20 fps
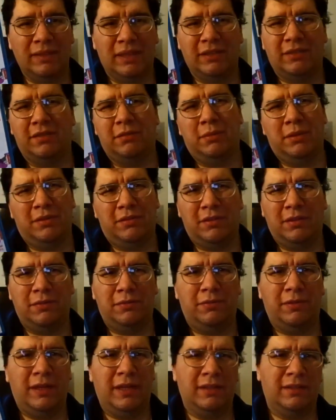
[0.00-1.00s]
Not to mention
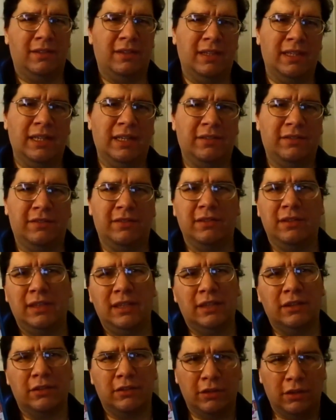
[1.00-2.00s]
the fact that they got
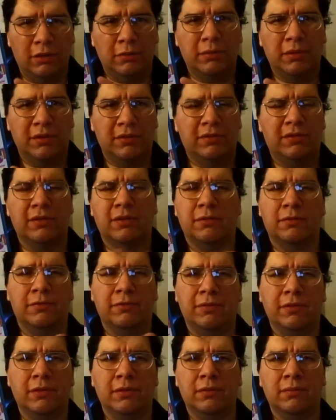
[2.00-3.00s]
Selena Gomez in the
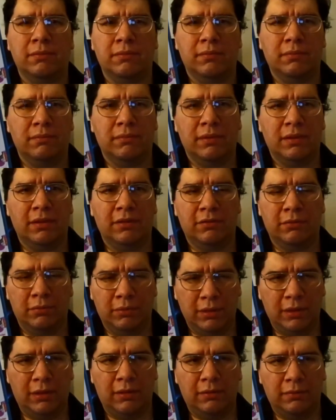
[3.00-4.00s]
film as
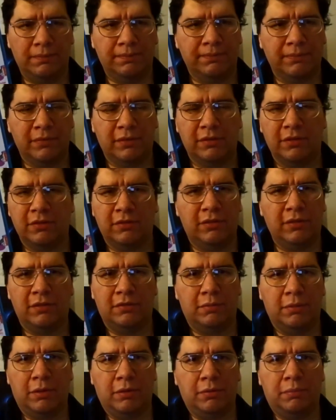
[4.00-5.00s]
well, since
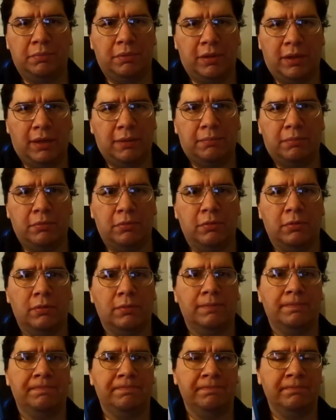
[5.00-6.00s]
she's very
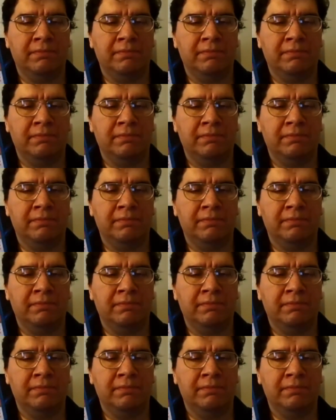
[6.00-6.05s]
popular